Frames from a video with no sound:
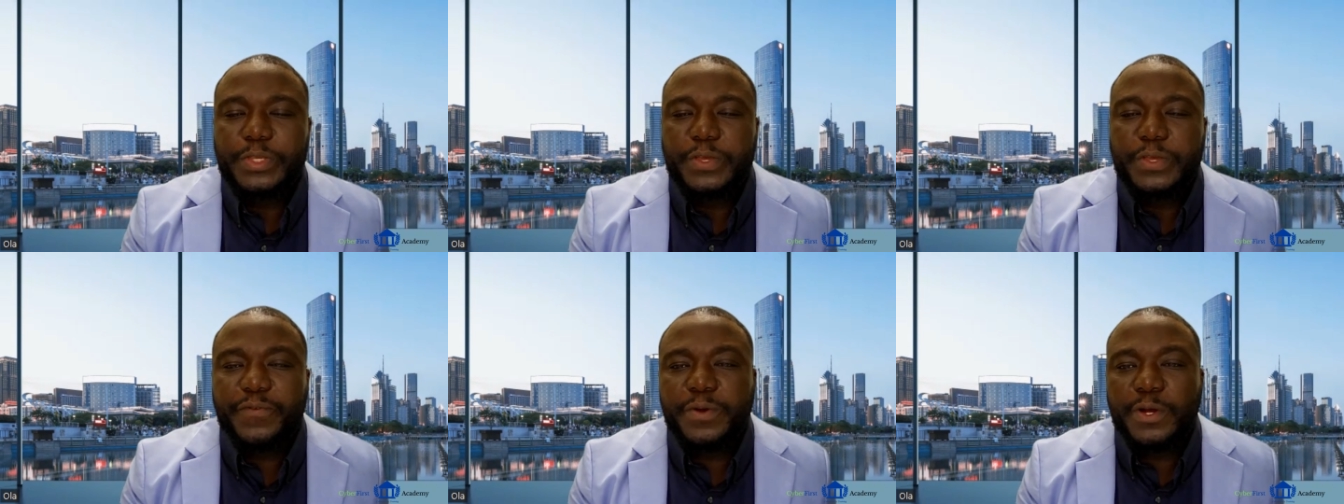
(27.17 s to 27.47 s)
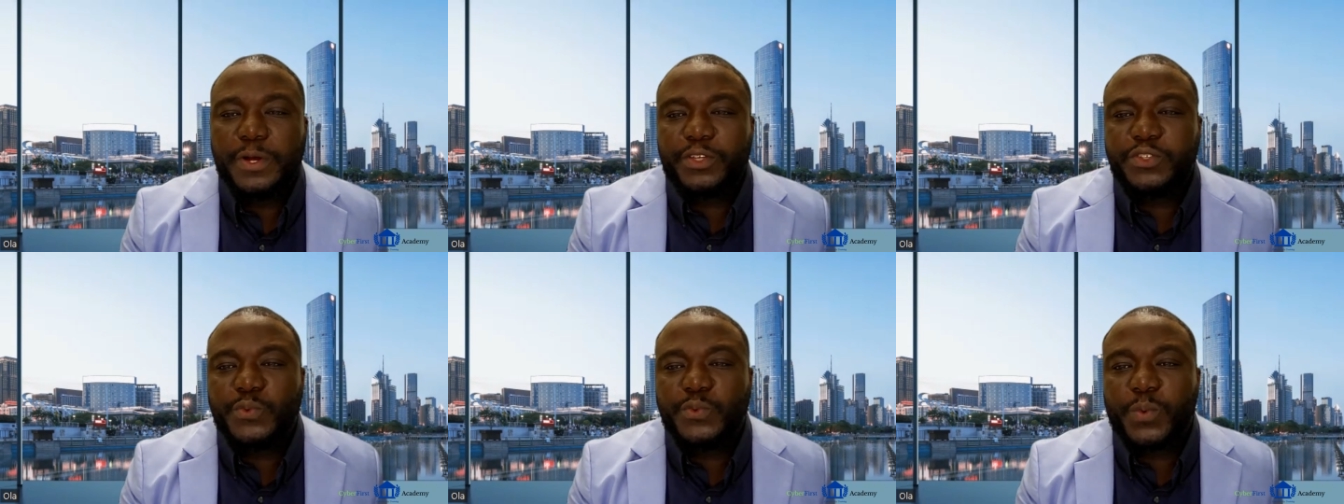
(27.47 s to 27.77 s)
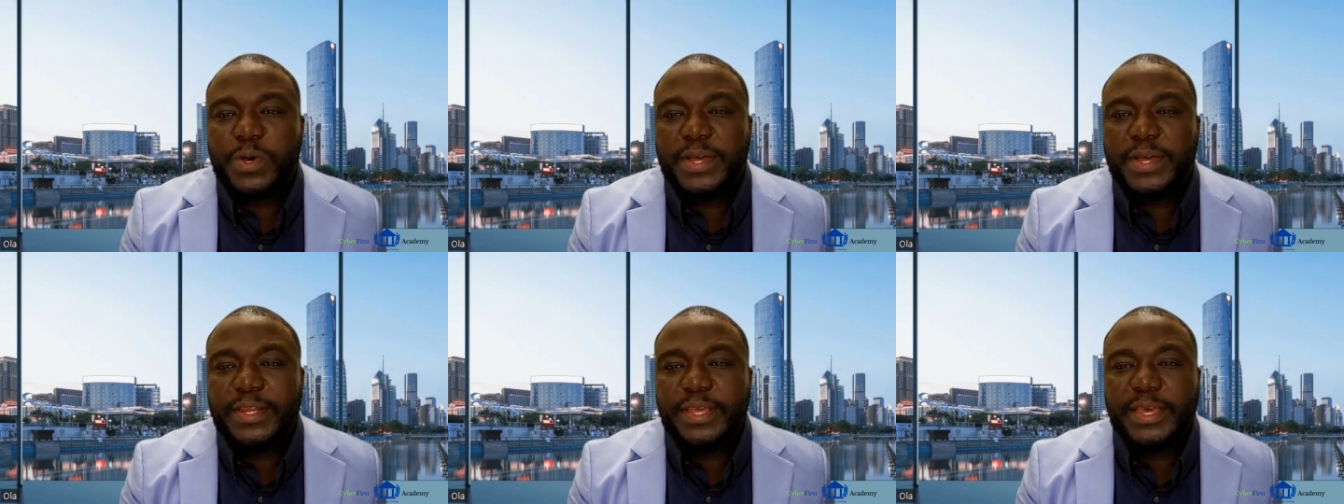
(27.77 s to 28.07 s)
first
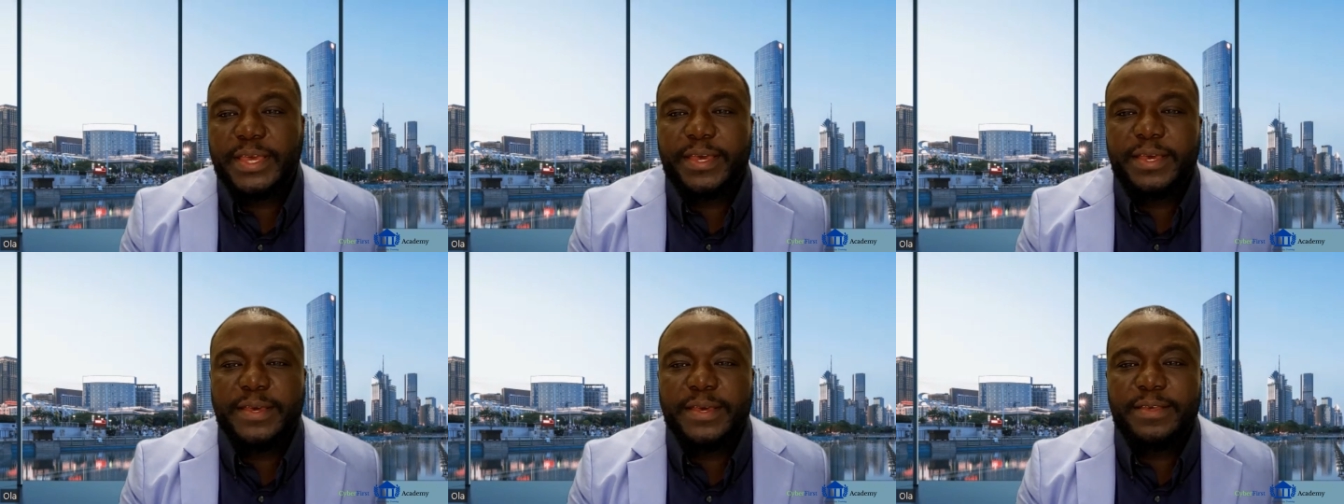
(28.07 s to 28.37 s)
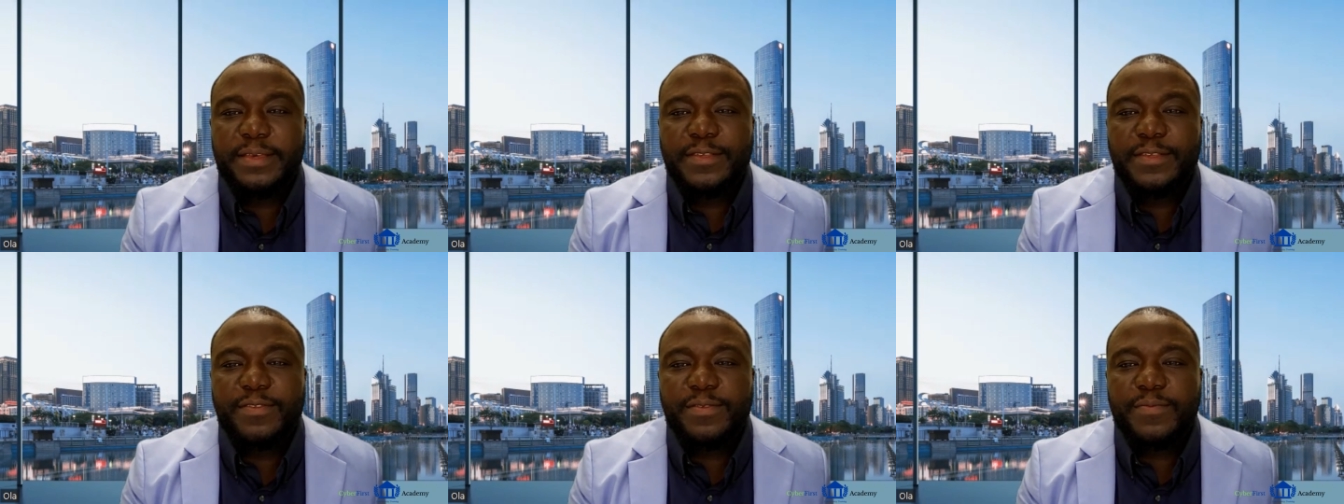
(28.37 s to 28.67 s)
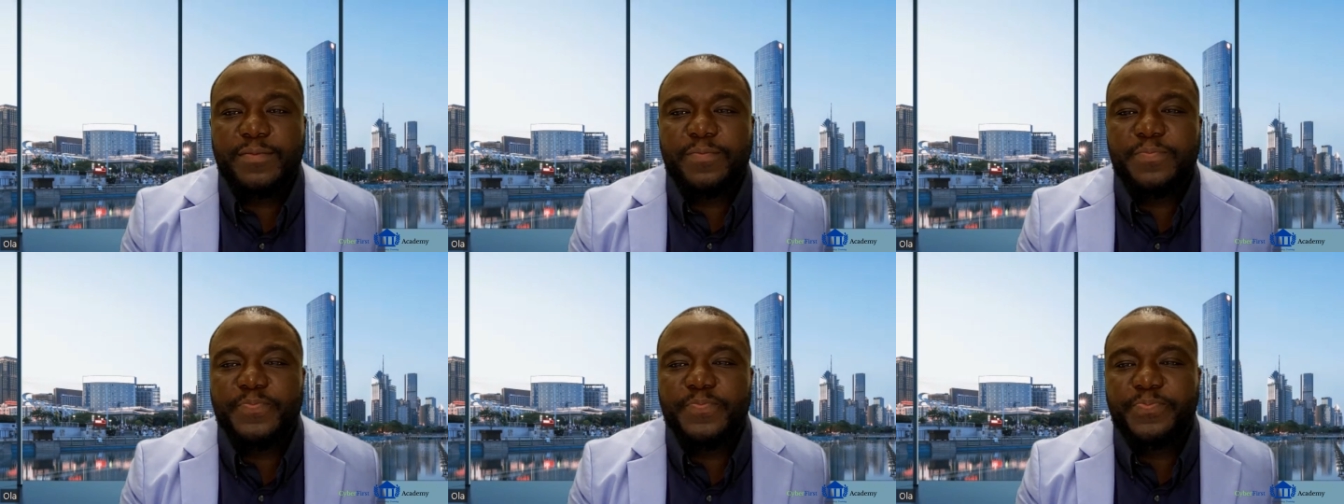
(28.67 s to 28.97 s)
one is
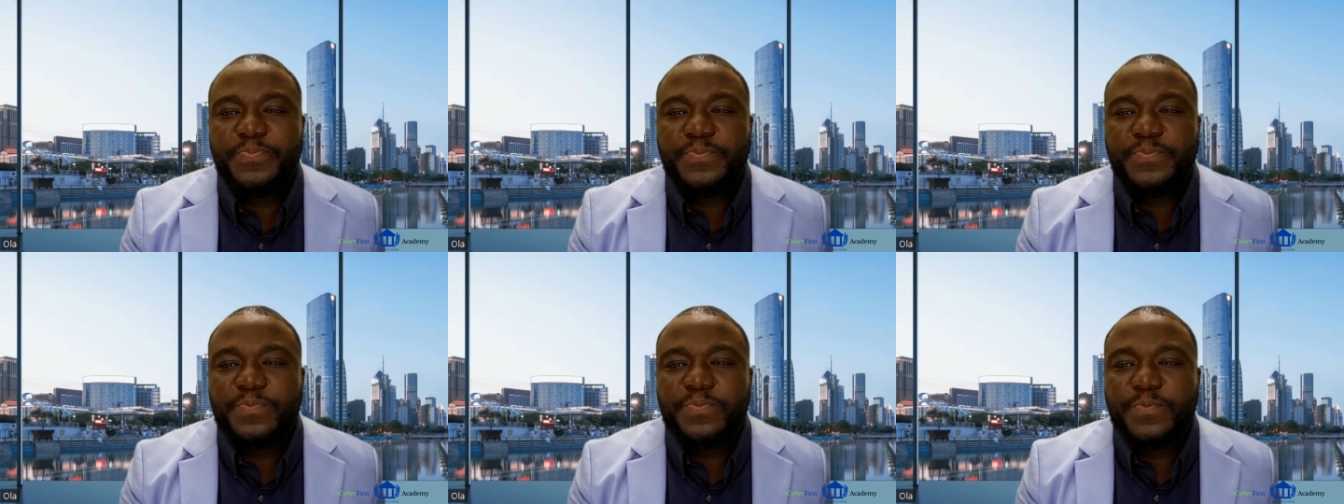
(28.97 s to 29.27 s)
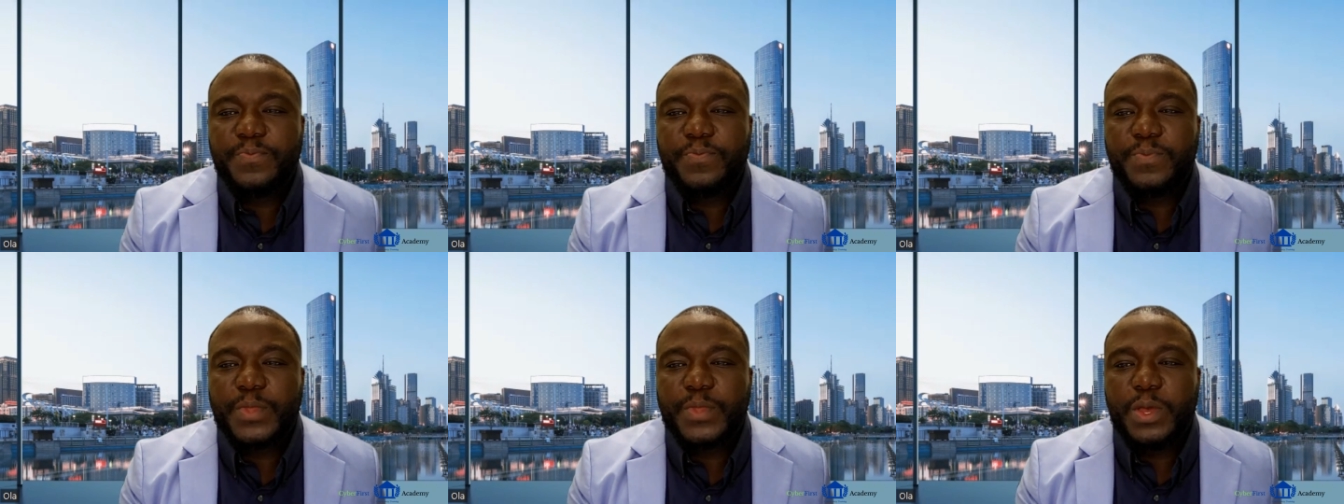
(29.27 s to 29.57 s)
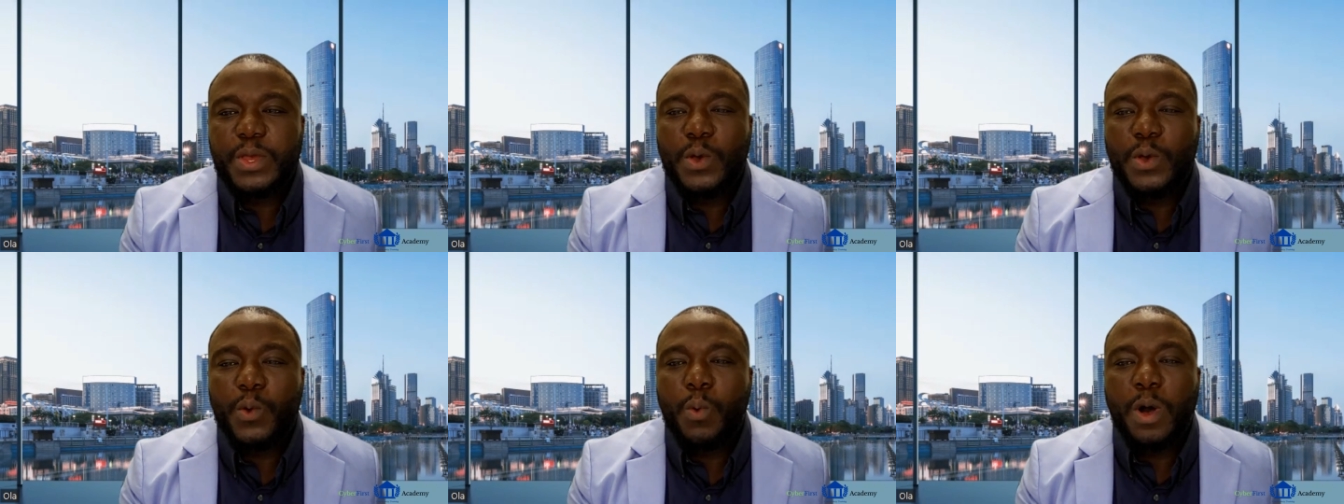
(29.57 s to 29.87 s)

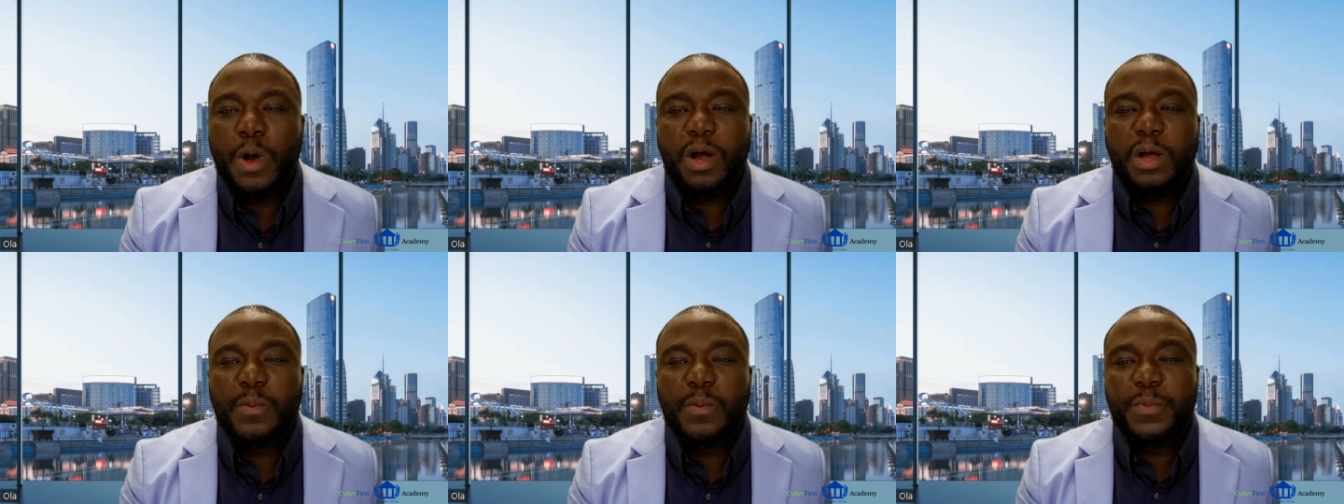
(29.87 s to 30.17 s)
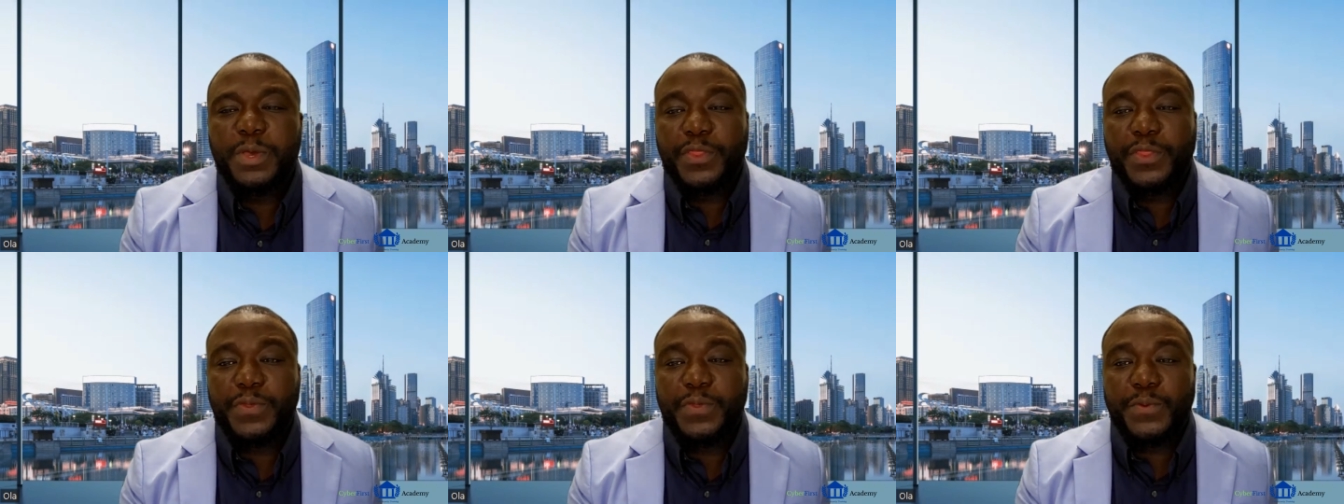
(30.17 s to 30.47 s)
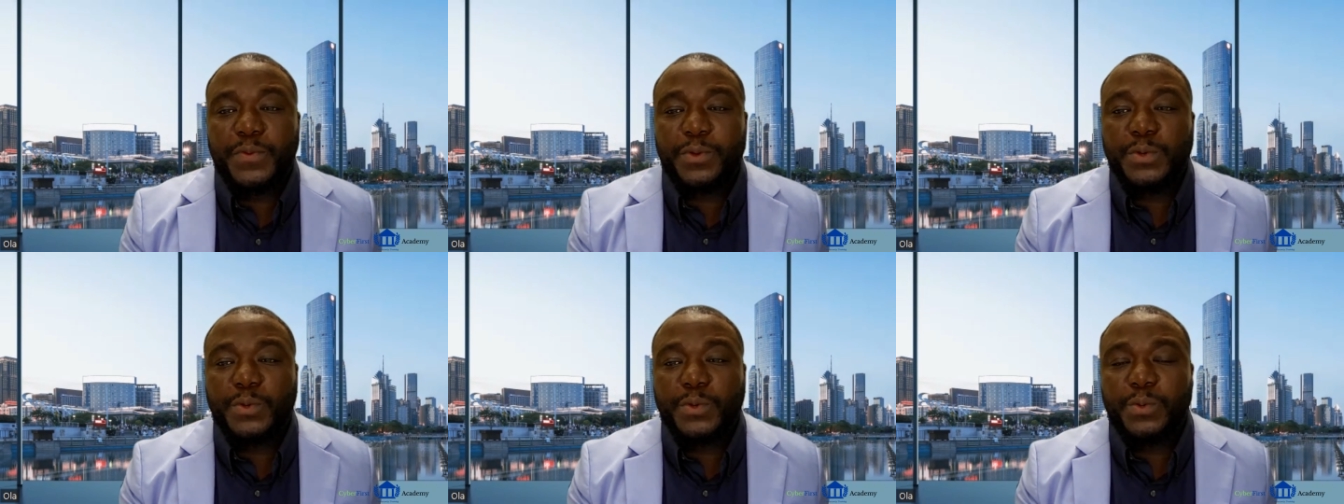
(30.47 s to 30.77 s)
walk me
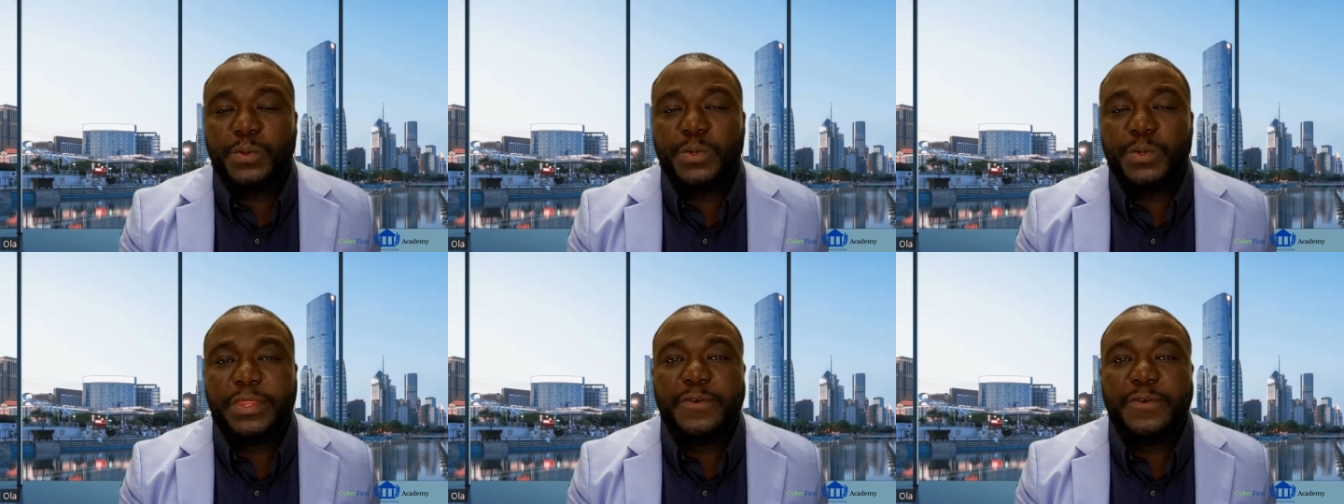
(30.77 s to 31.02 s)
through